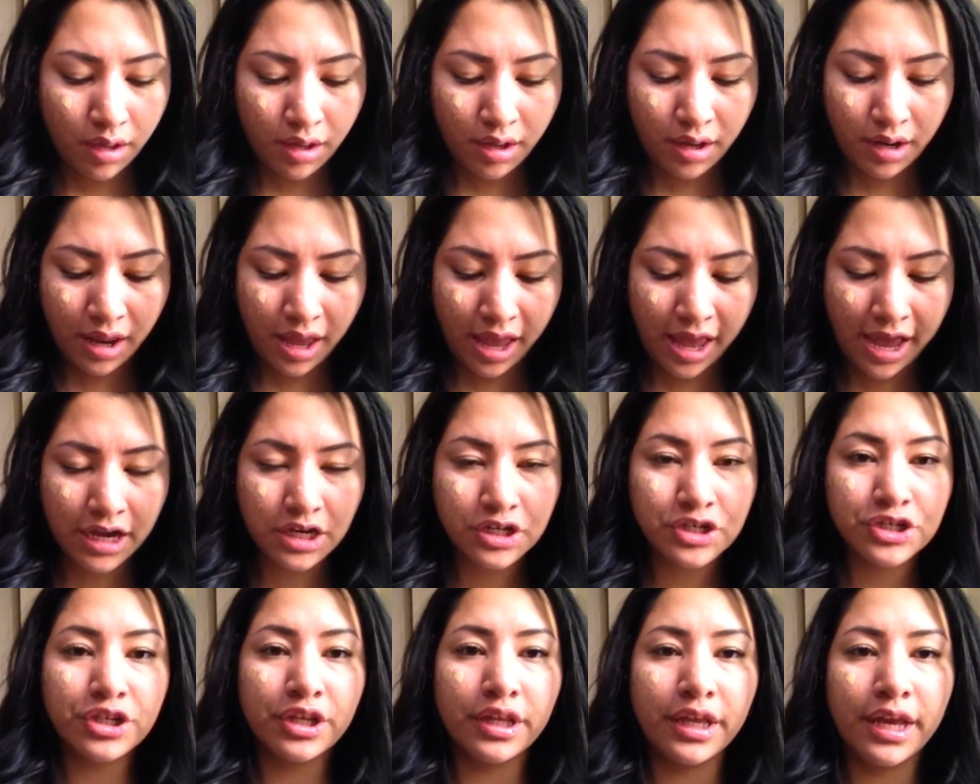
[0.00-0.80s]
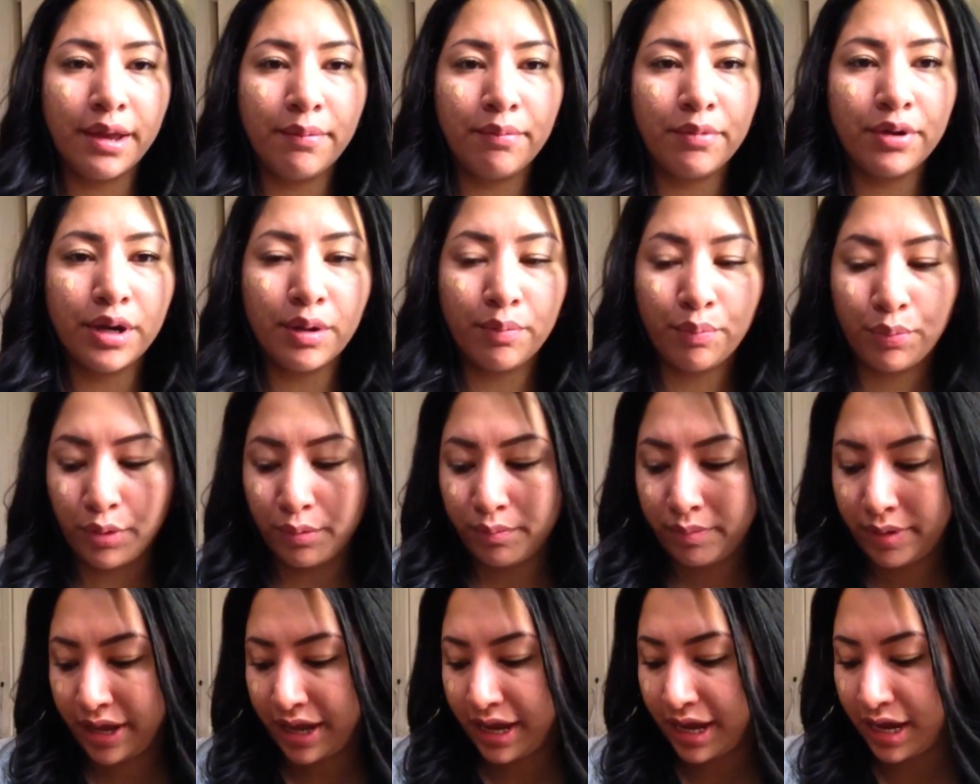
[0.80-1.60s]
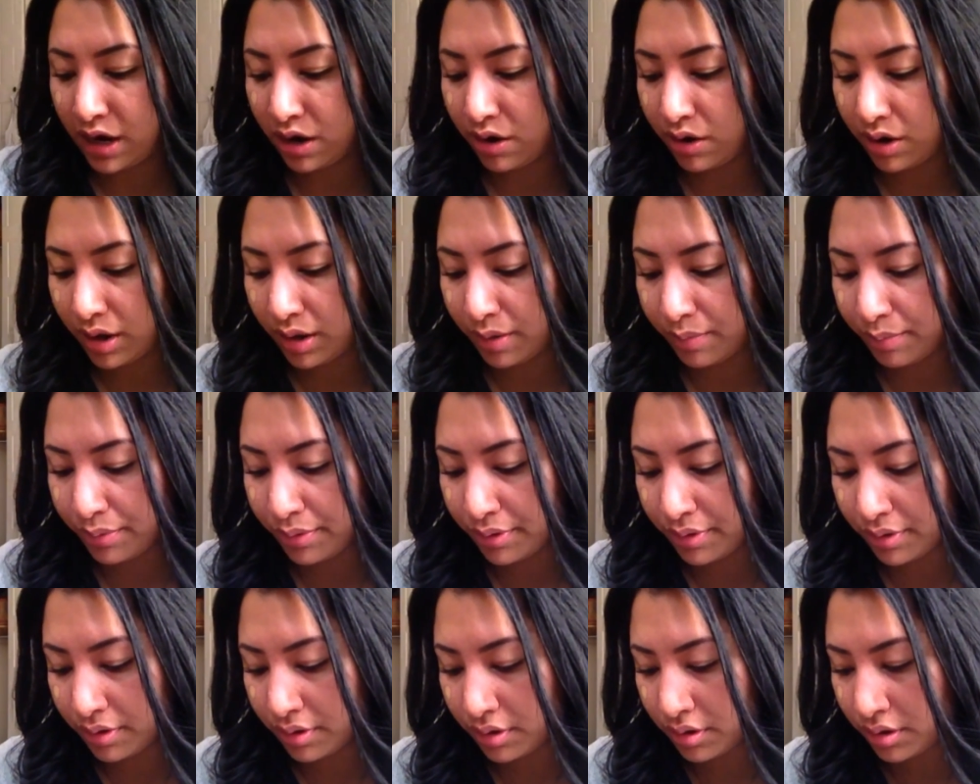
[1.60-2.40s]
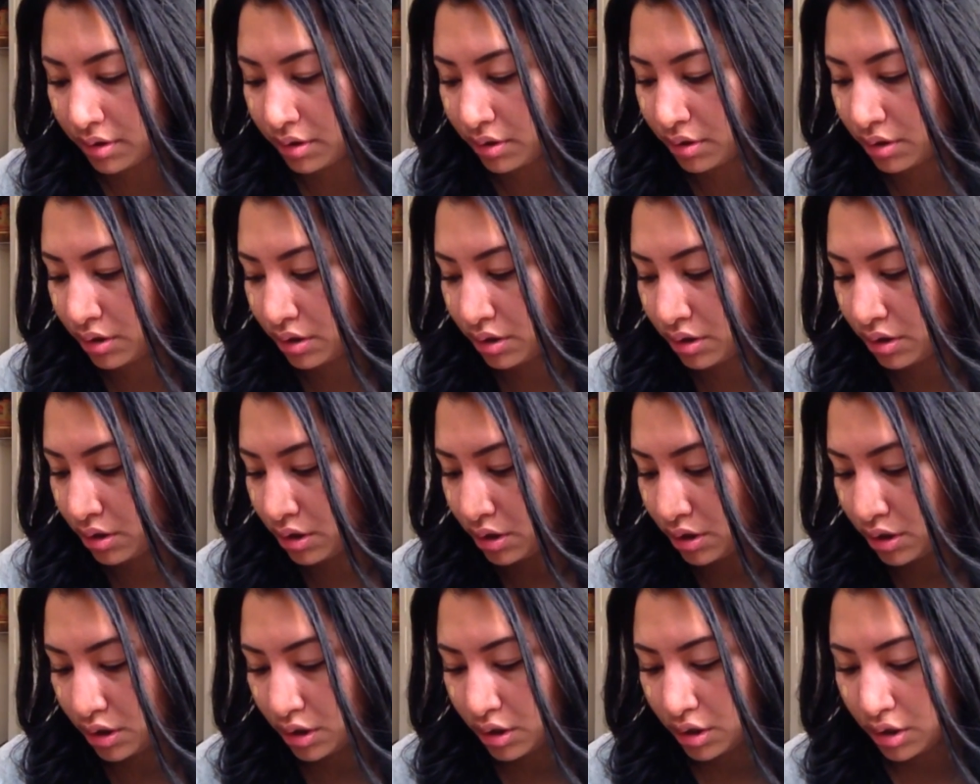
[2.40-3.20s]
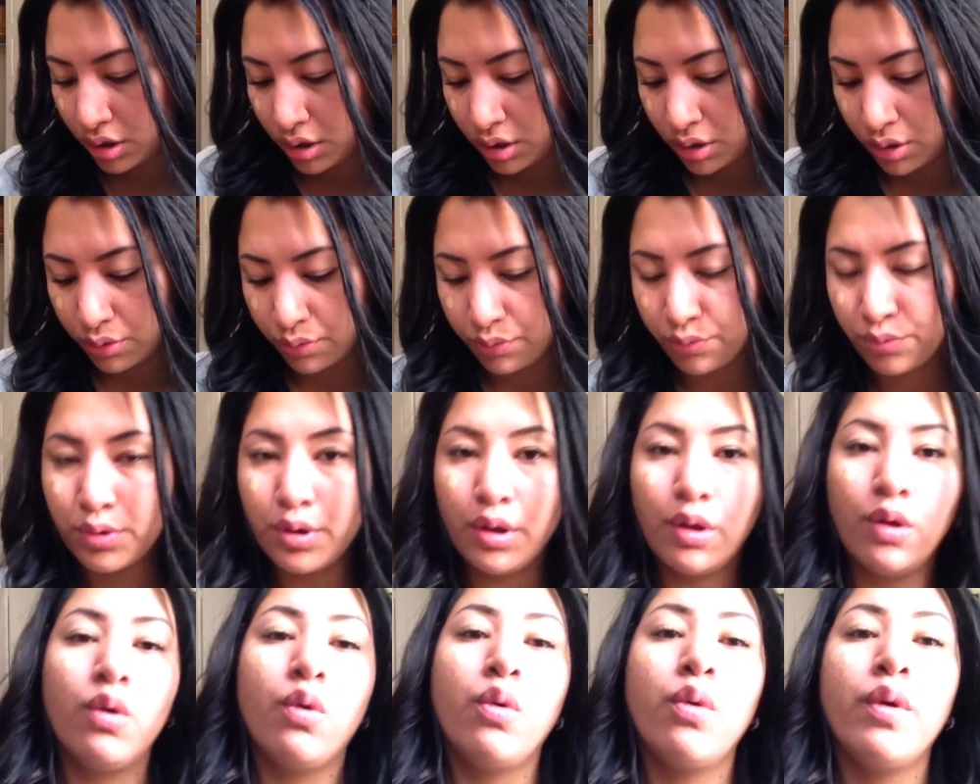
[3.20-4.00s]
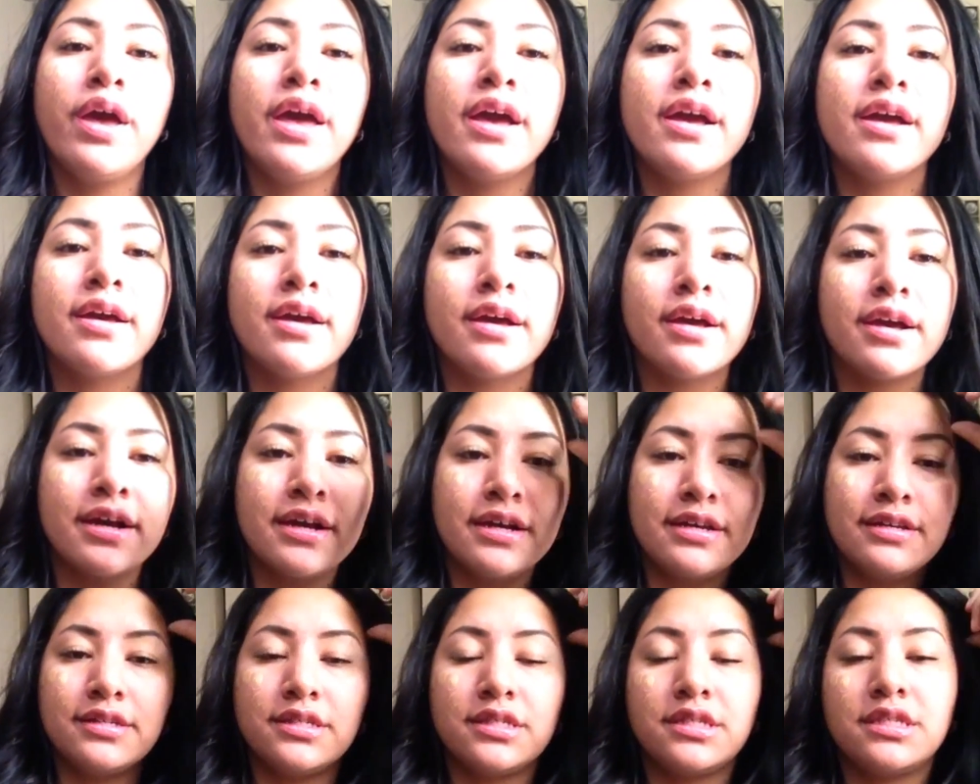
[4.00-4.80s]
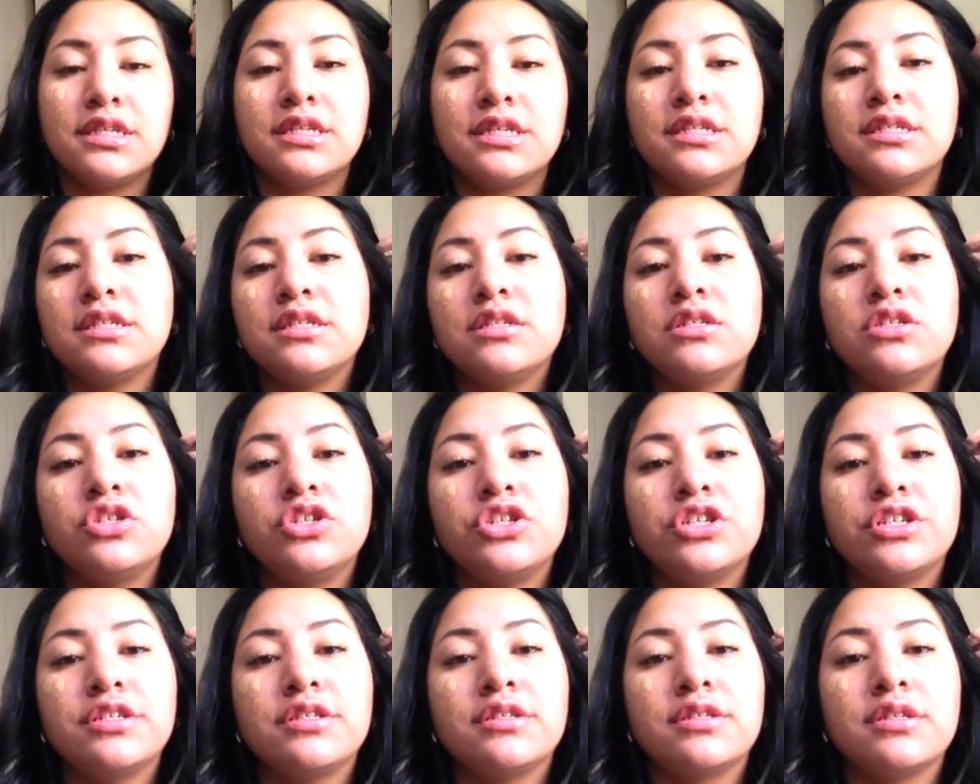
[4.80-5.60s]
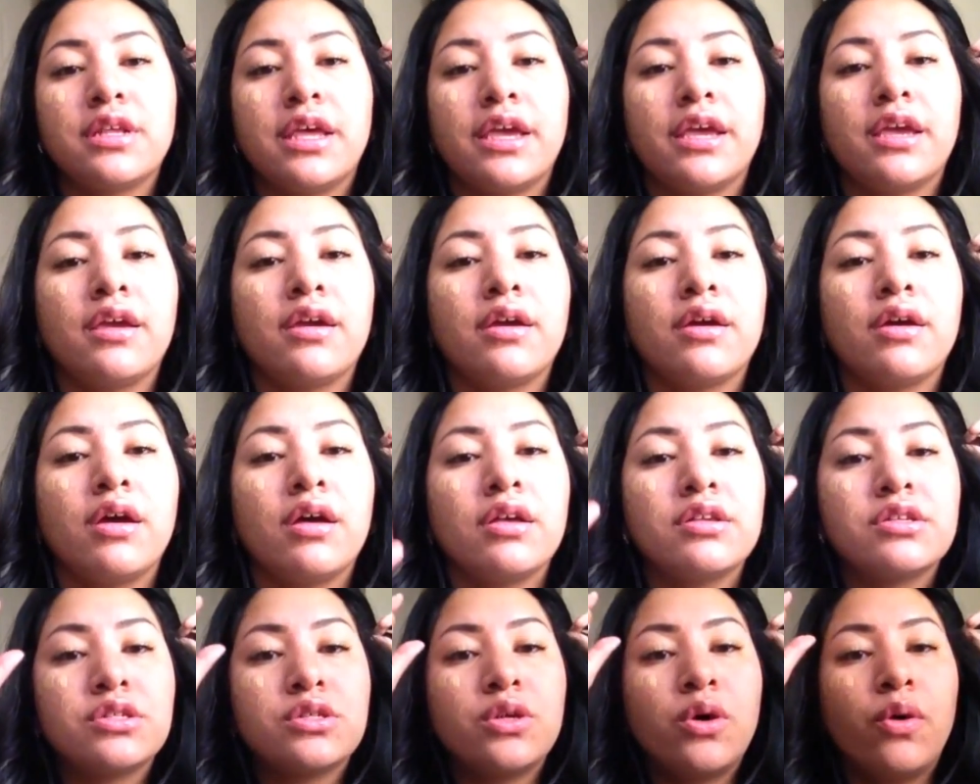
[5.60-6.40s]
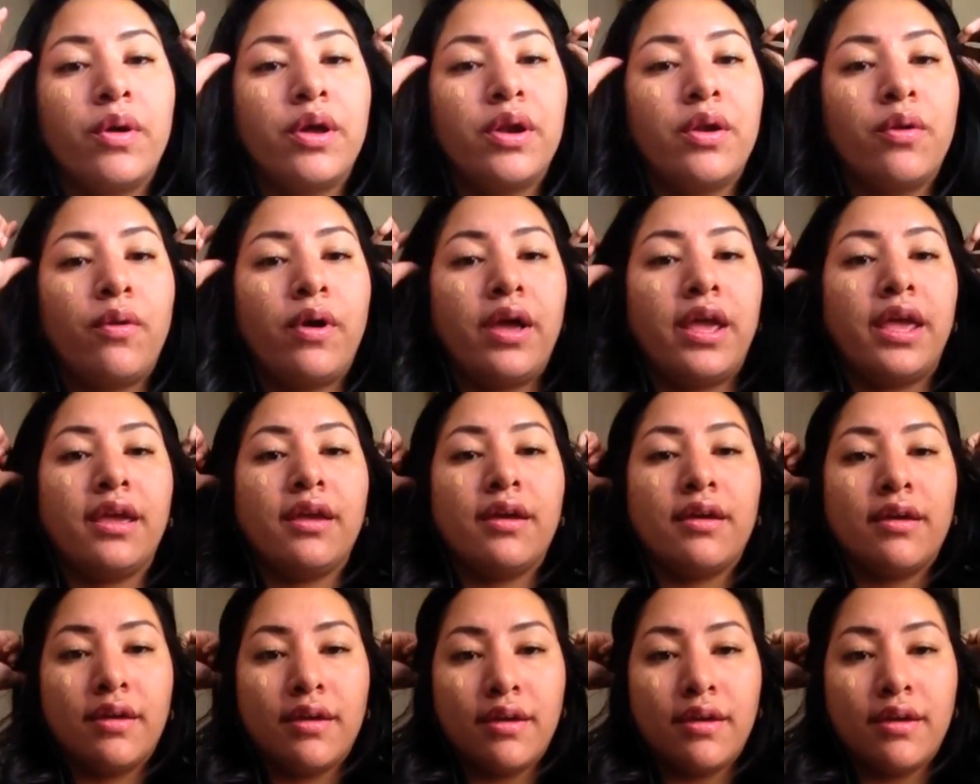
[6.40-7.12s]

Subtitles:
And actually, I'm going to put my hair up real quick because this is just like so annoying.